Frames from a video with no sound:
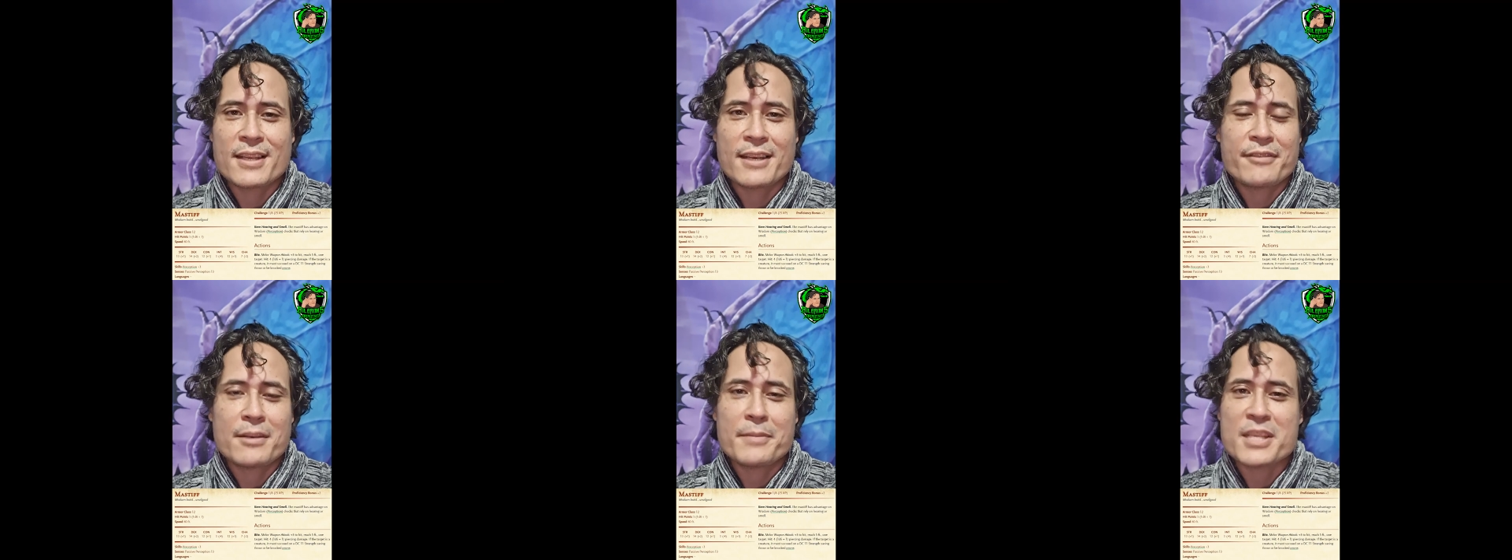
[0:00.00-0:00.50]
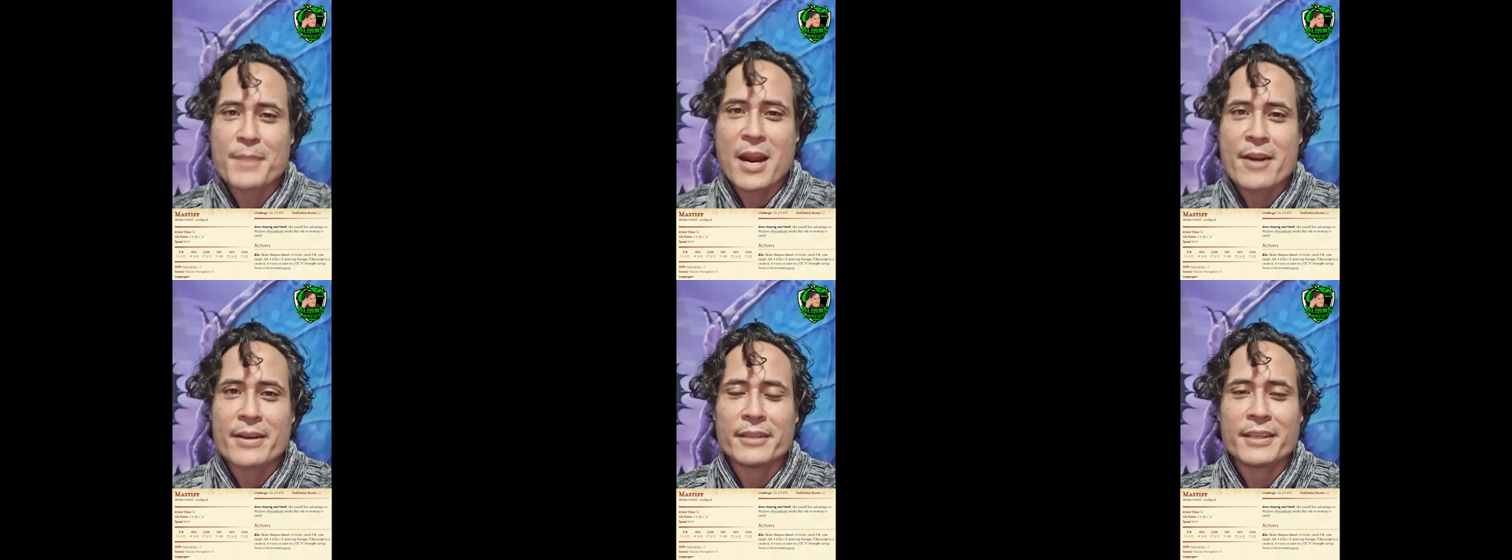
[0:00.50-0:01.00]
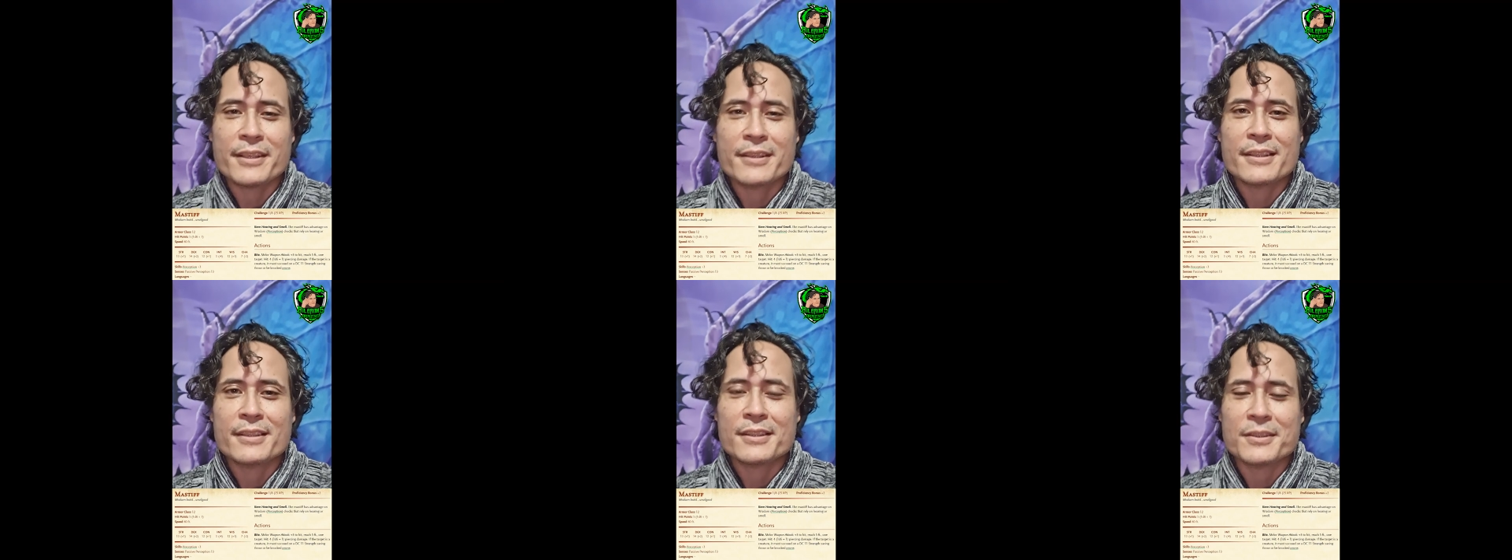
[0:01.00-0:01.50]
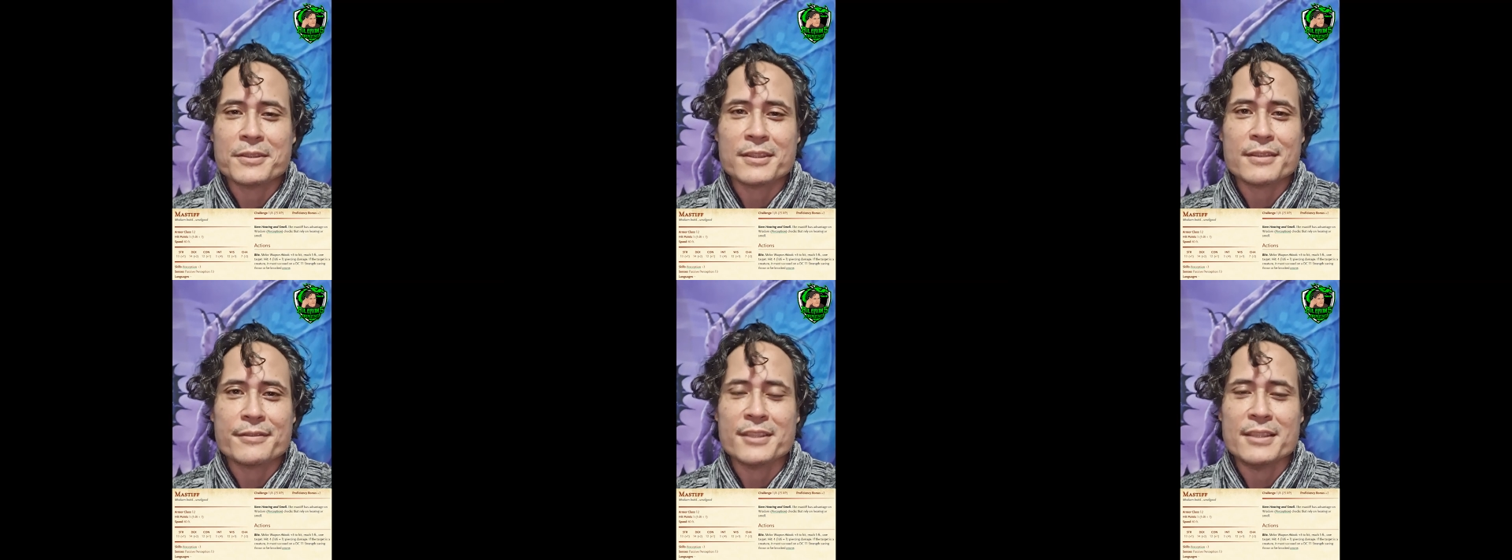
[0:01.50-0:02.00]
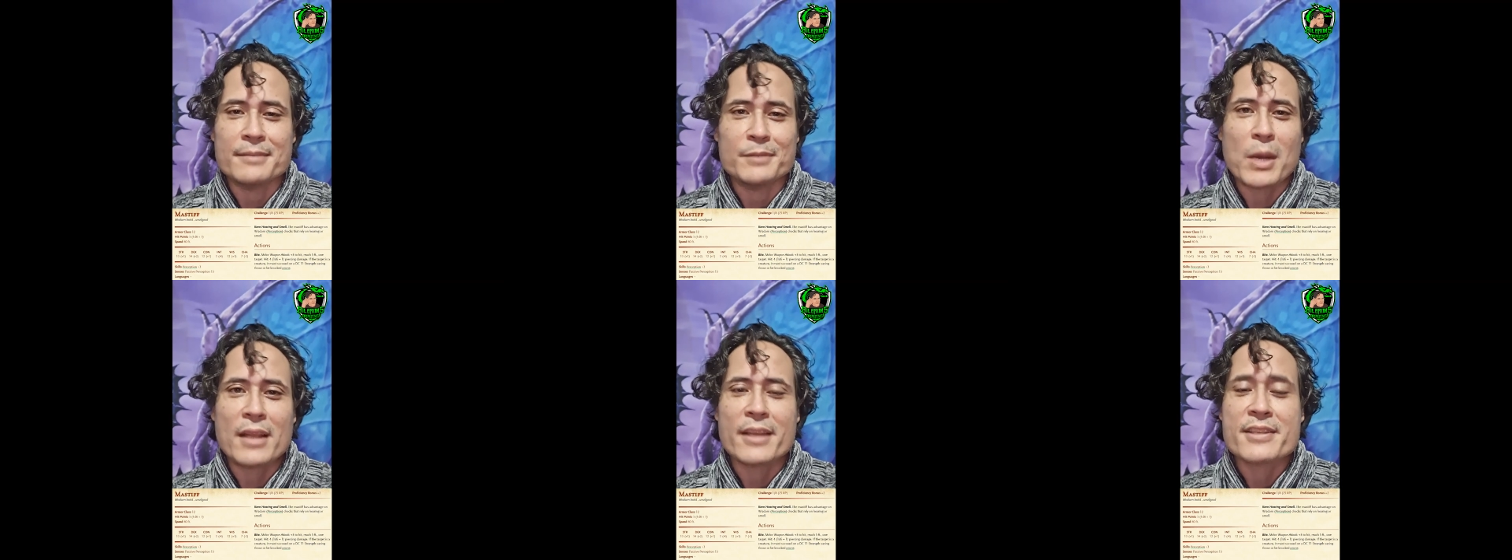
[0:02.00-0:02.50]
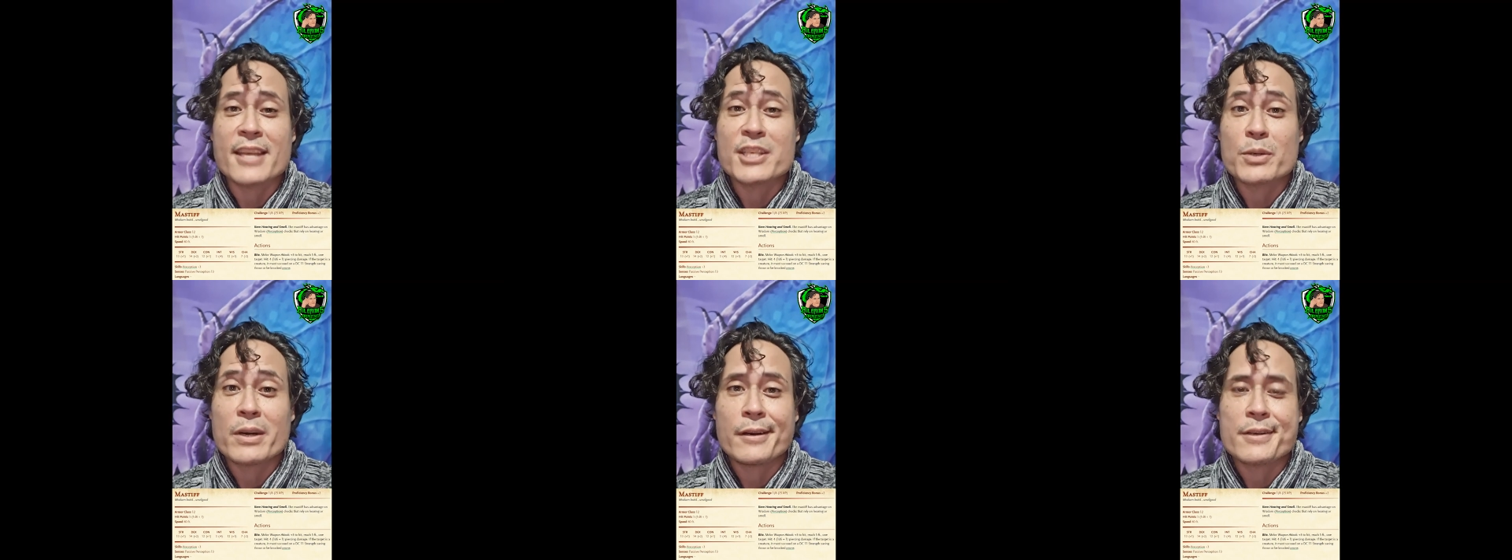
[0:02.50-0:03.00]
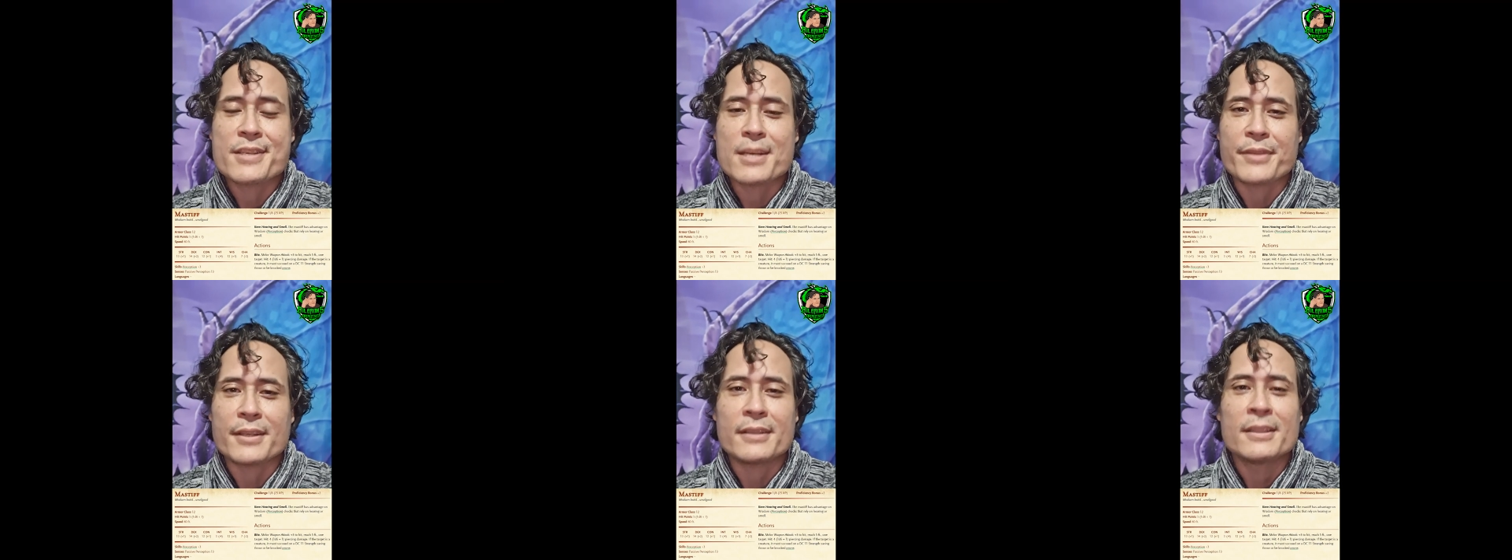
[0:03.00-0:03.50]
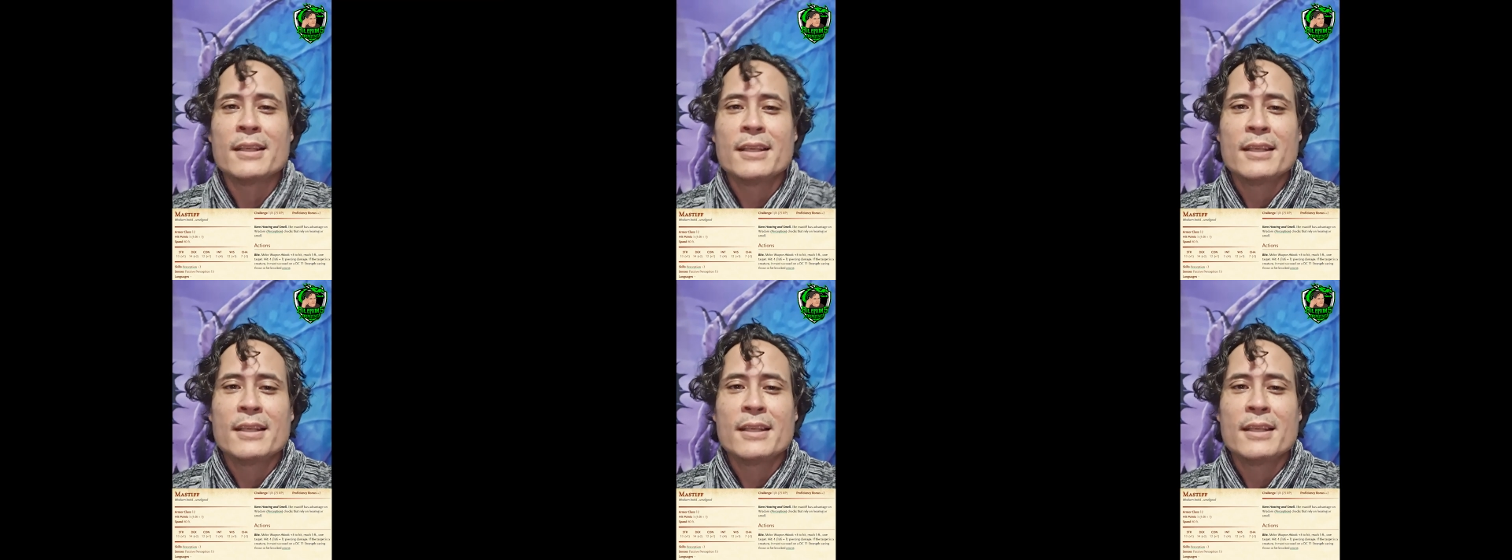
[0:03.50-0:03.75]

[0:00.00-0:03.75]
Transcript: like from Inspiring Leader or from Twilight Sanctuary or something.